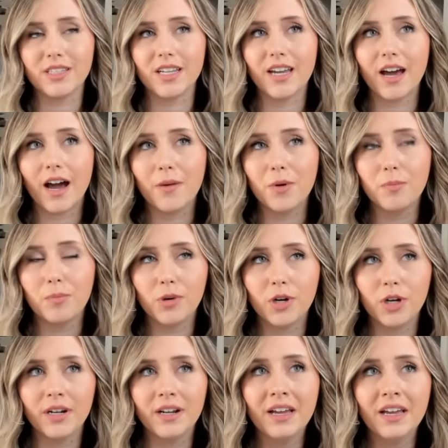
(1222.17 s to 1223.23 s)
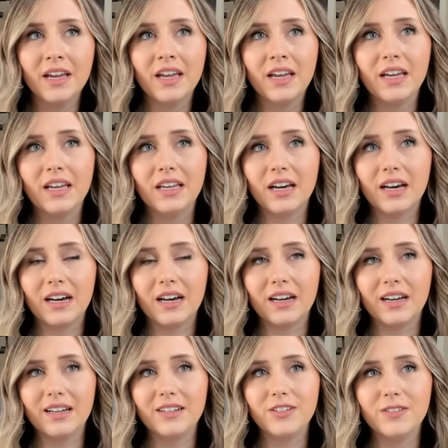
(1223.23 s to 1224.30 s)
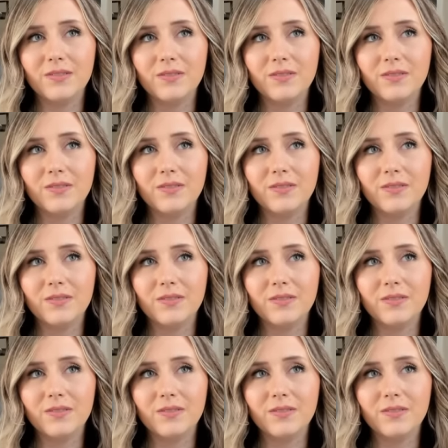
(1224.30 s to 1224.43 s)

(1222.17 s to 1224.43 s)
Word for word: Let's say I would put uh,